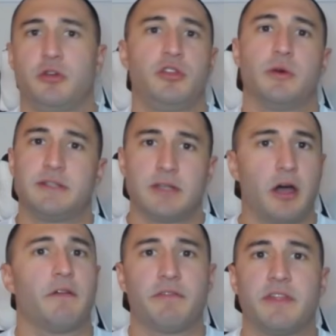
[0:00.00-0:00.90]
can do a
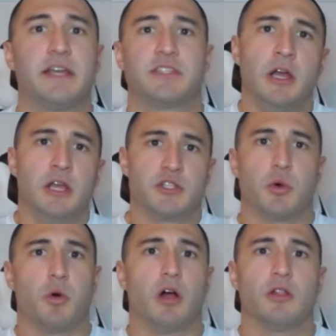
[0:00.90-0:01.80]
ton of things.
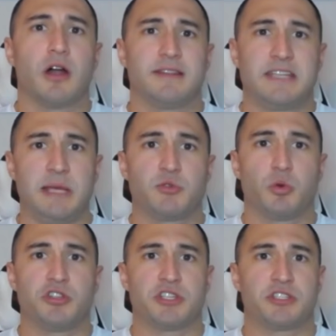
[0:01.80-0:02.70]
So a lot of teams
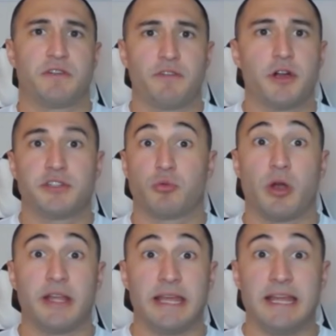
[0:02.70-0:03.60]
will just defer to
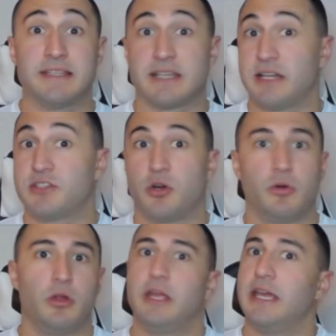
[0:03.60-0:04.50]
running inside
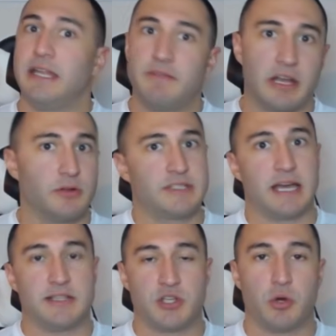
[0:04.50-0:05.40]
zone and even
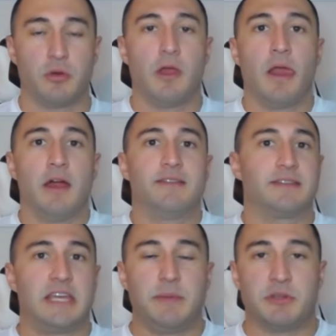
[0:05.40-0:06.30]
outside zone to
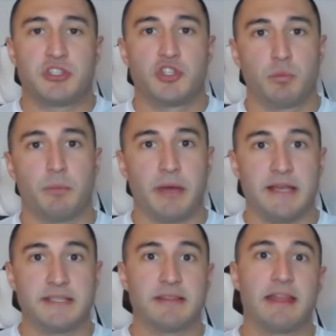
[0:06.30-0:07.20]
keep it super
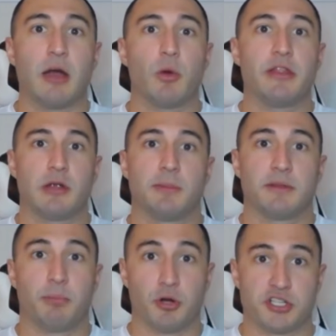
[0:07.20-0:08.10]
basic. That way they're able
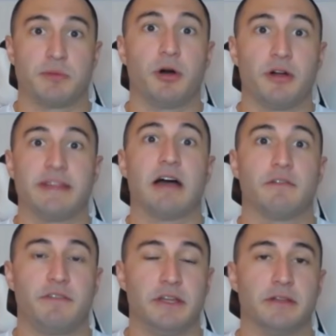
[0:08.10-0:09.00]
to push the ball
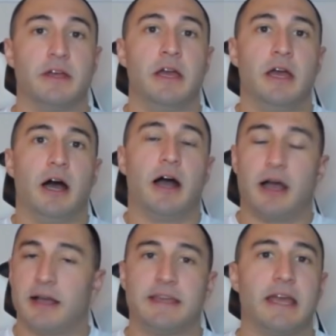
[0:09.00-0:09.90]
downfield.
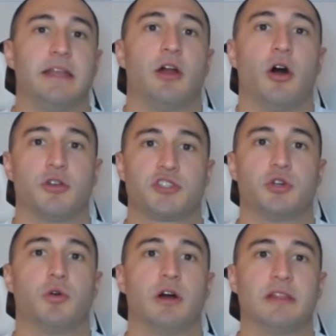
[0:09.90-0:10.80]
Again, it
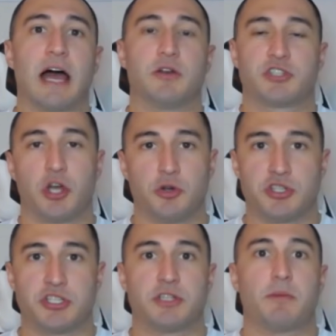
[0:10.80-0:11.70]
also allows
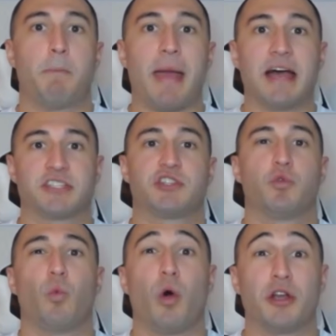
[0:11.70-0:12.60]
coaches to master
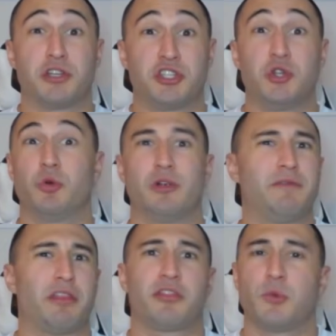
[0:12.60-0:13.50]
1 or 2 or
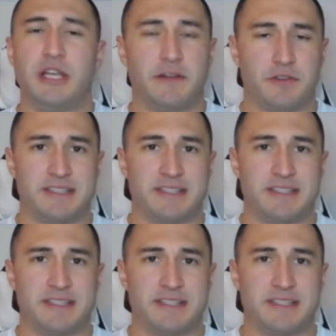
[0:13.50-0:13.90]
even 3 different